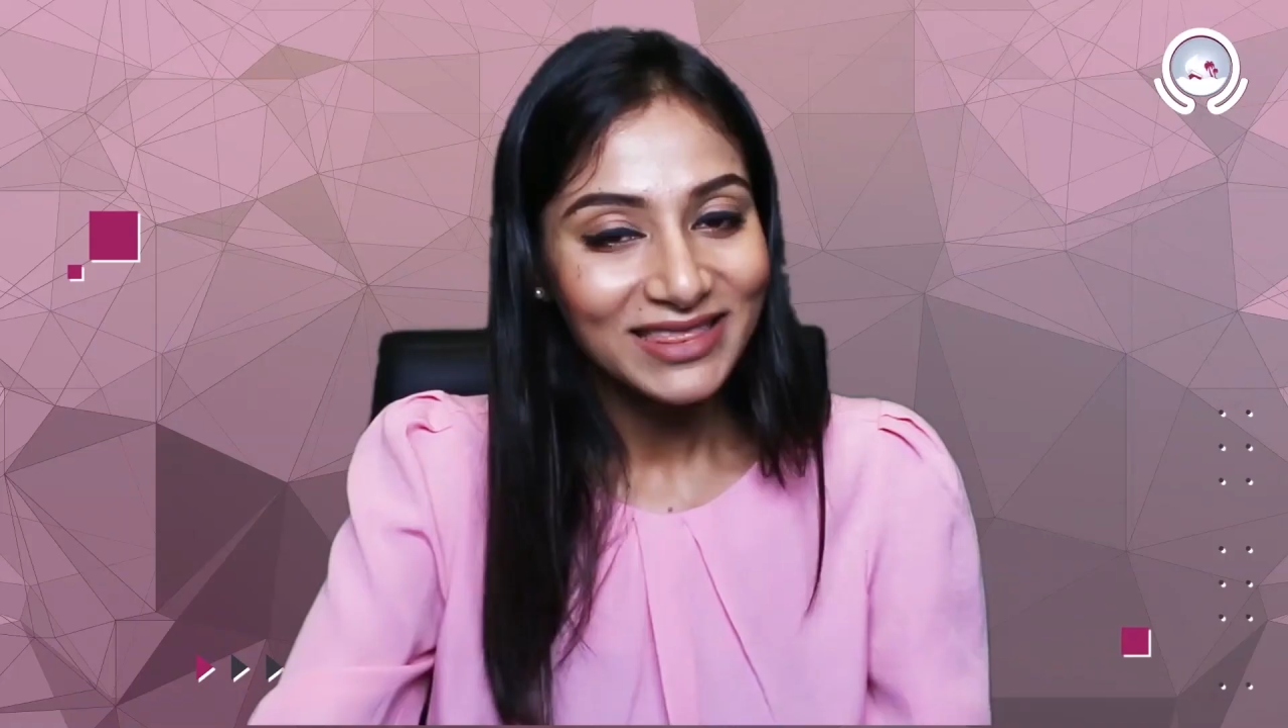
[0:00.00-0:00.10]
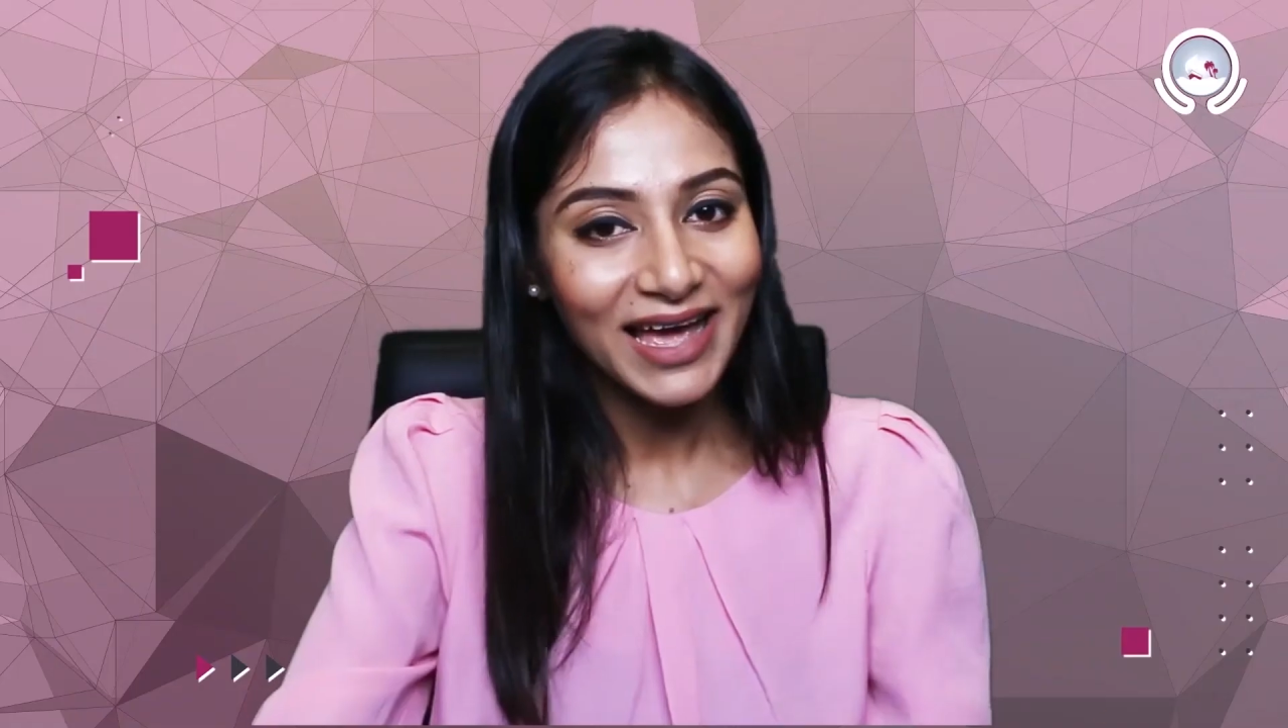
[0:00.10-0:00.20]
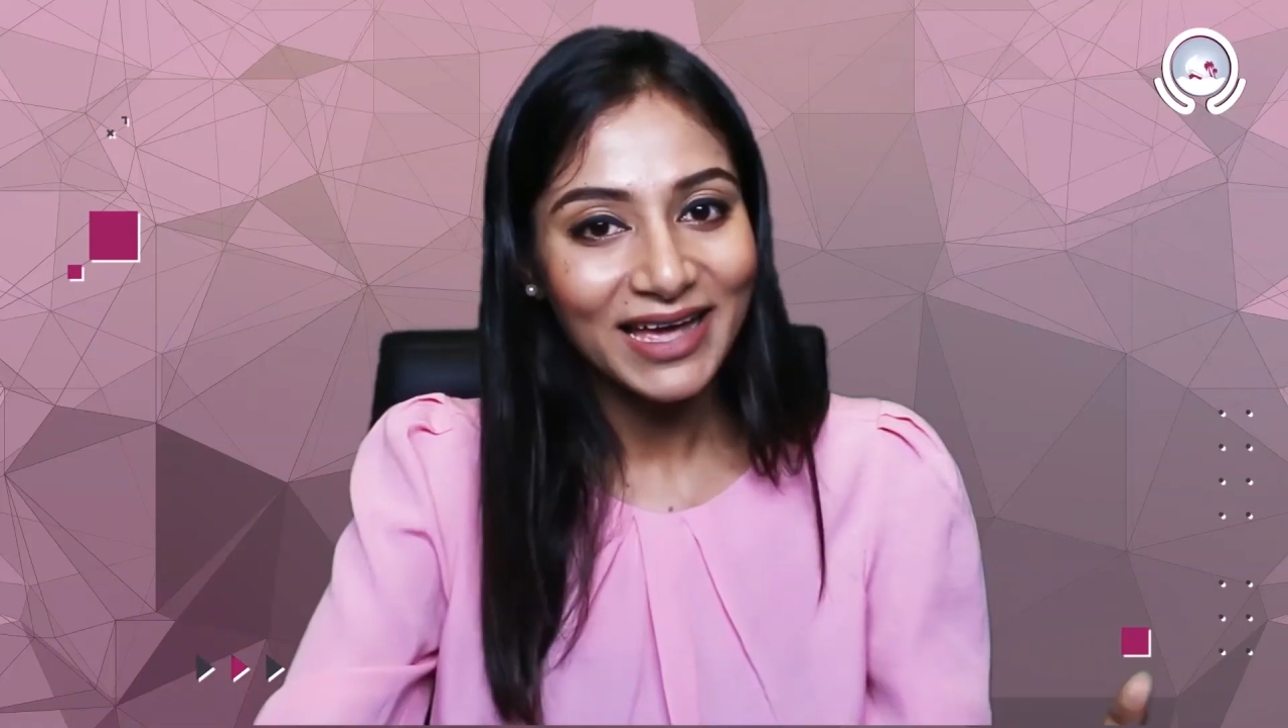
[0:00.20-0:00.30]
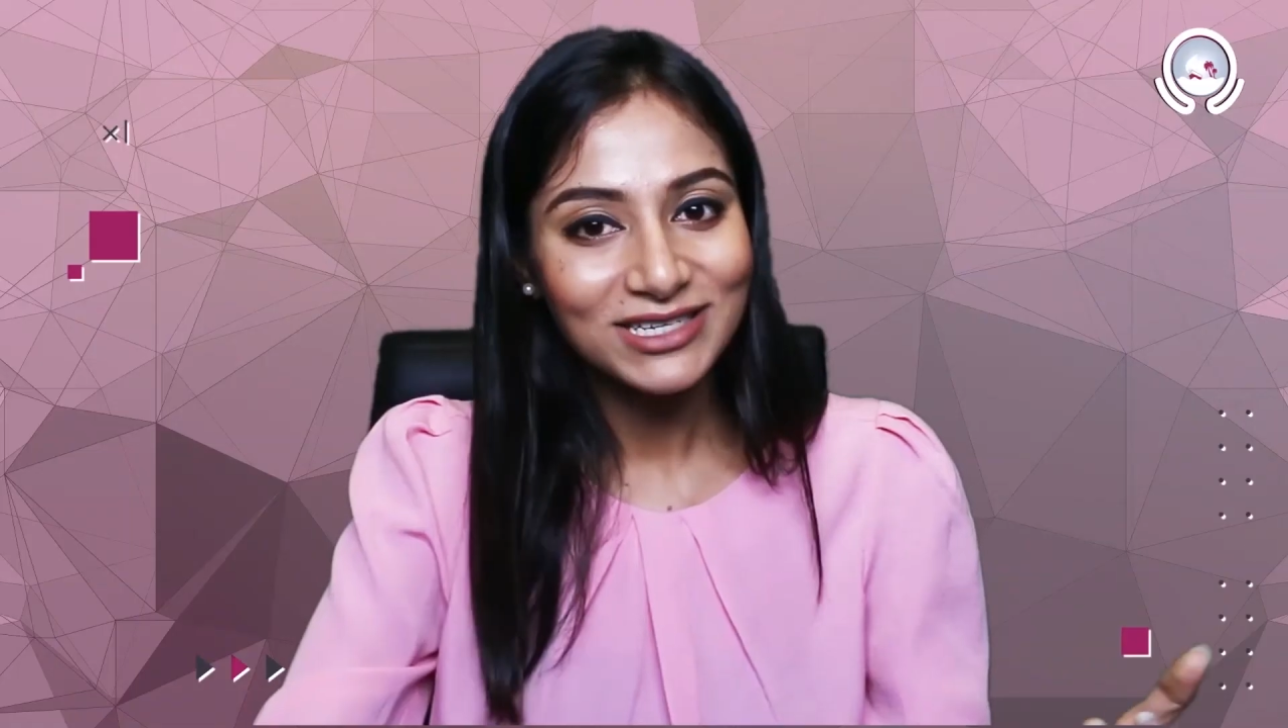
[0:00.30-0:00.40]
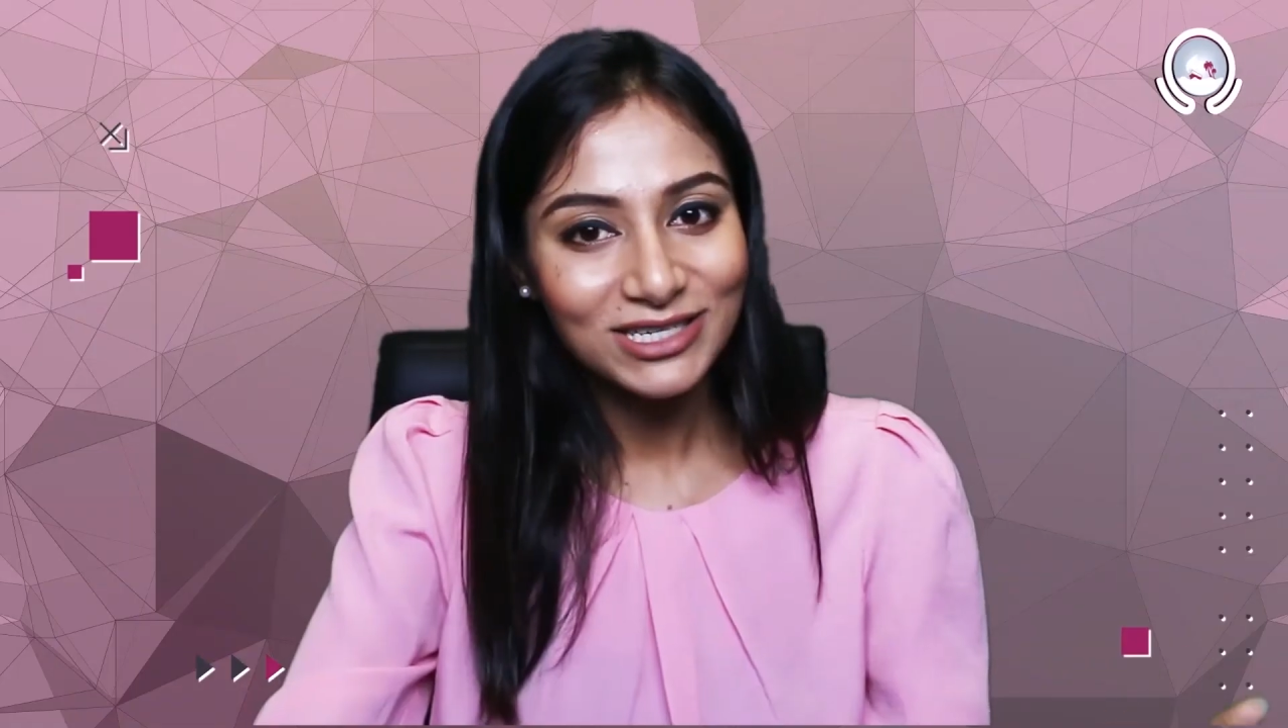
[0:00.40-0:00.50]

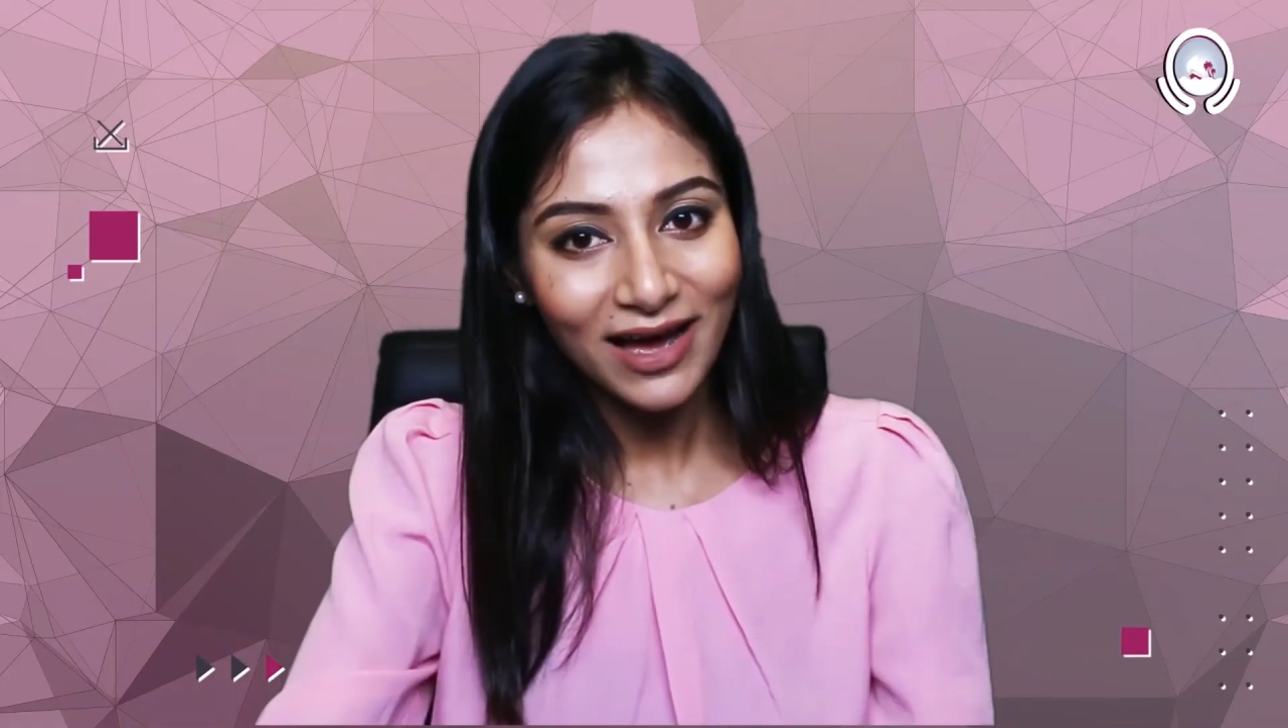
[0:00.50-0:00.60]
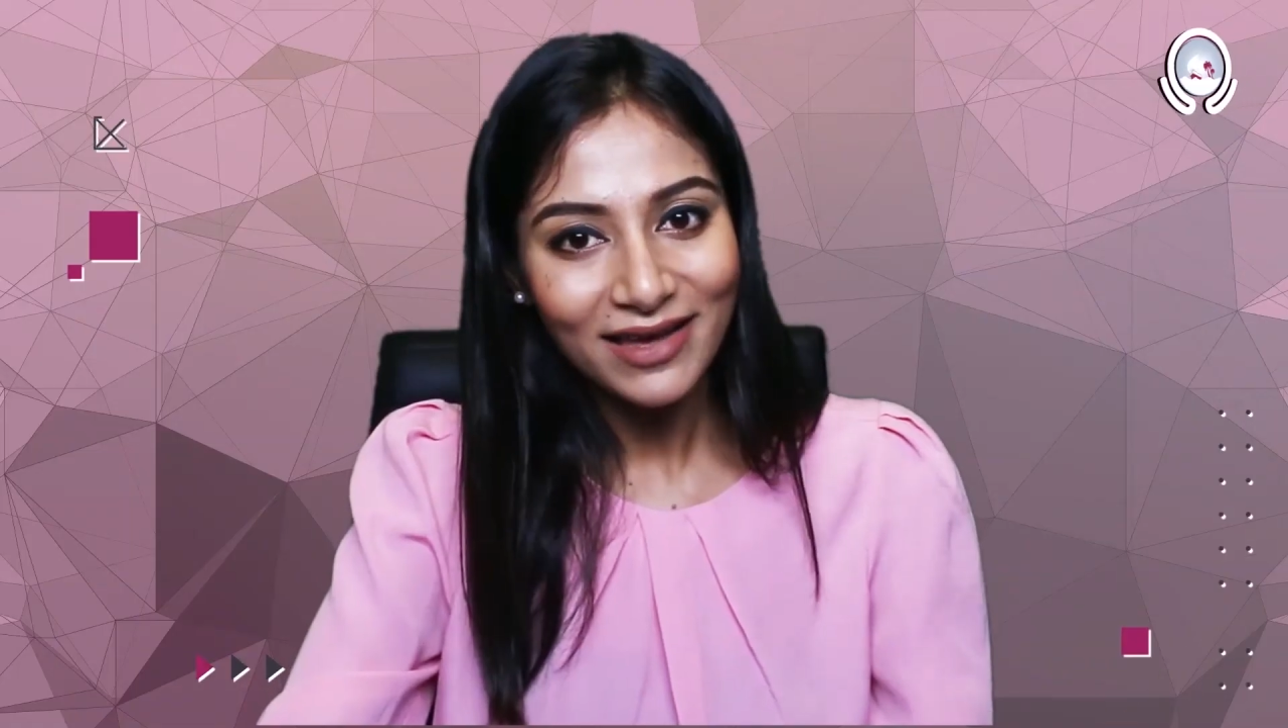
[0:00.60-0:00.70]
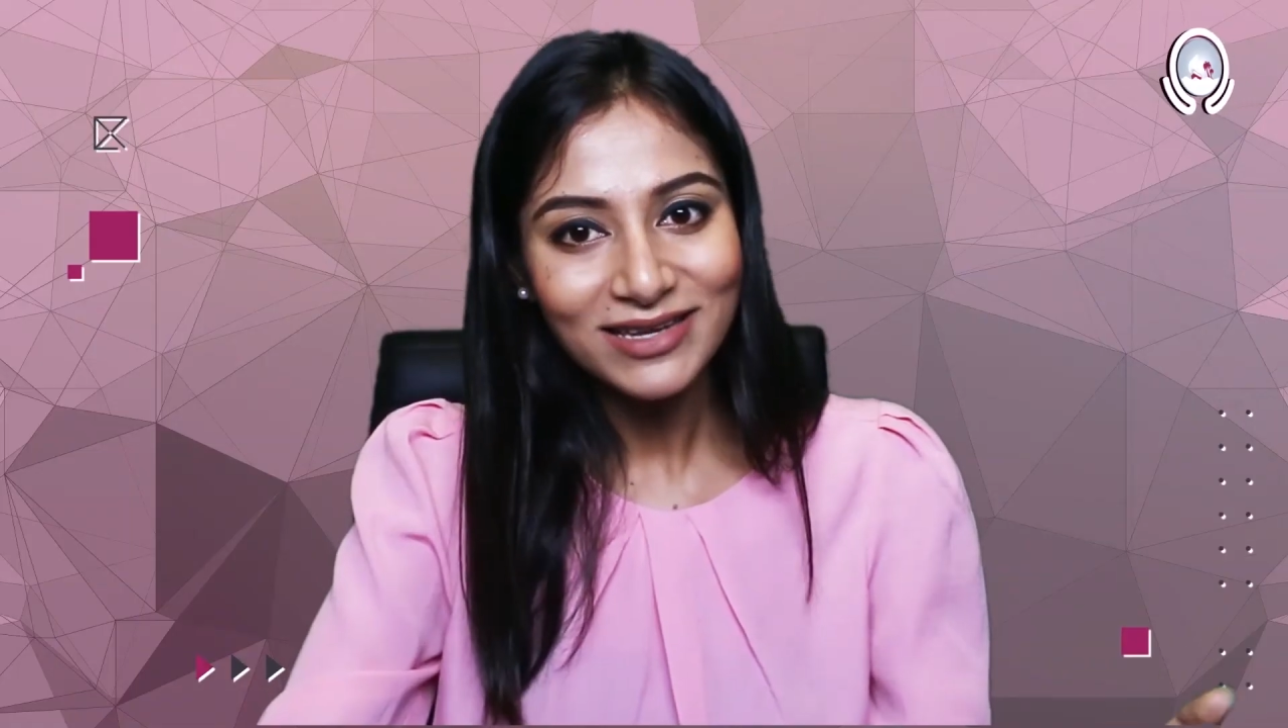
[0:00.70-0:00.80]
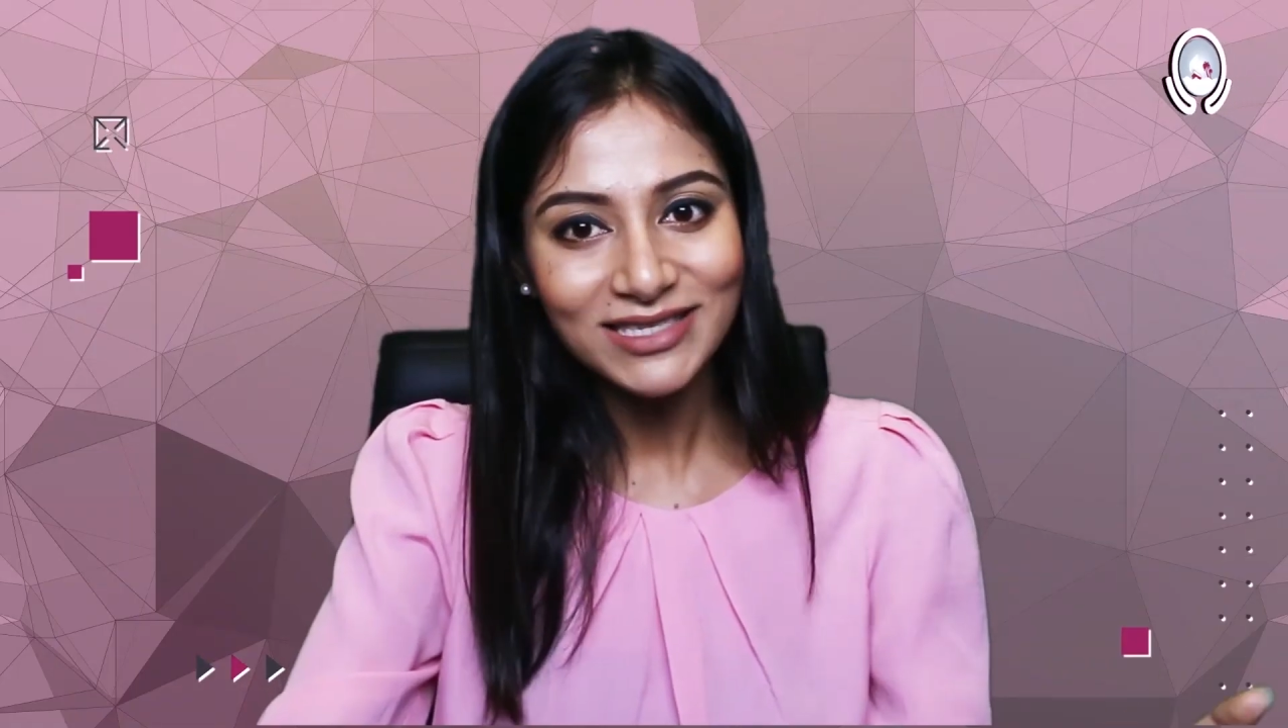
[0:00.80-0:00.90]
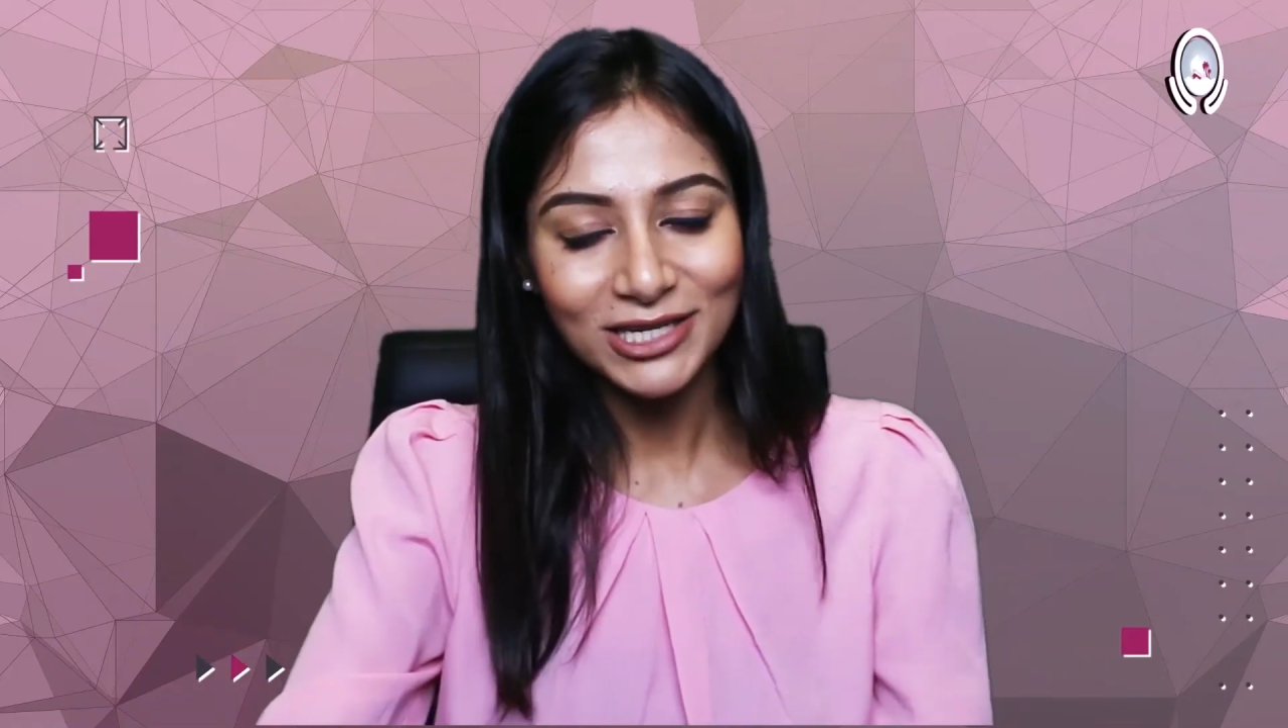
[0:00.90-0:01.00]
The entire